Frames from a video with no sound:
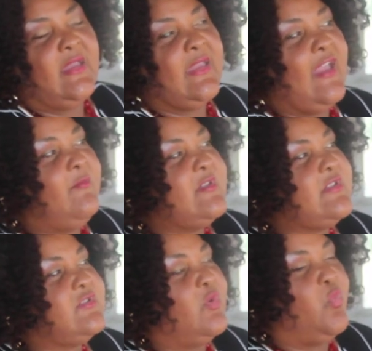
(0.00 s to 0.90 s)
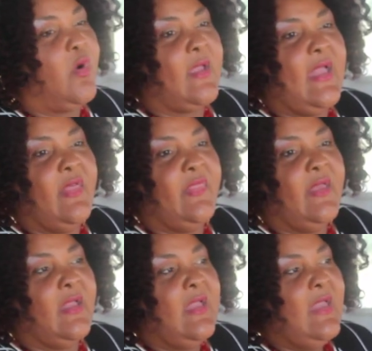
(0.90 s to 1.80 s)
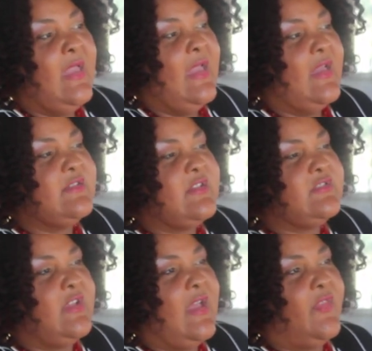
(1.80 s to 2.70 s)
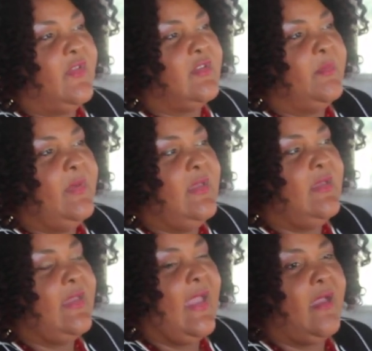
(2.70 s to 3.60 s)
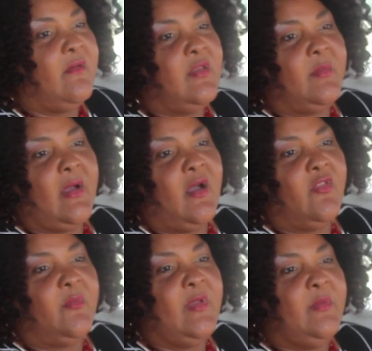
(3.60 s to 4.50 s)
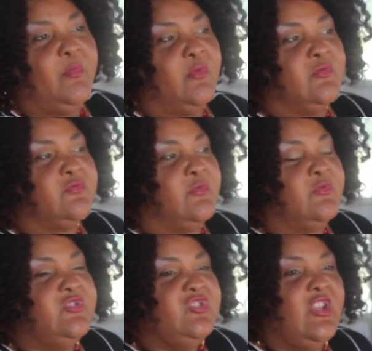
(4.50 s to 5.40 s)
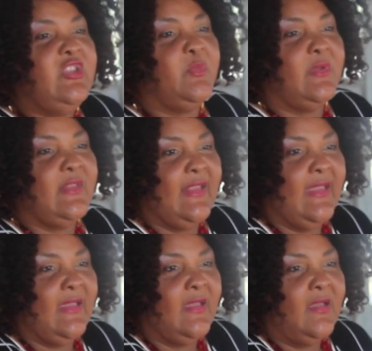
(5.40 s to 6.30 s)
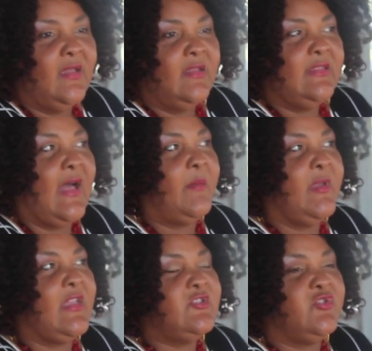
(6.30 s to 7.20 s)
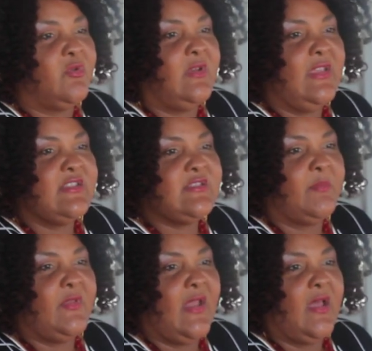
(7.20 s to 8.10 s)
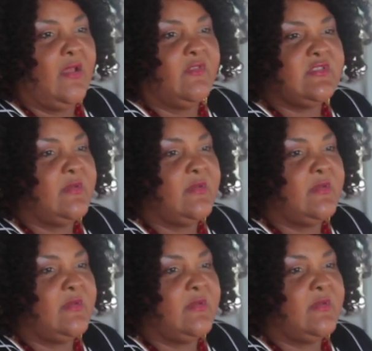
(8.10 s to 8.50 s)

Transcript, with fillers: It gave me such a work ethic and such an ethic to be caring about other people genuinely, not because you're going to get something out of it.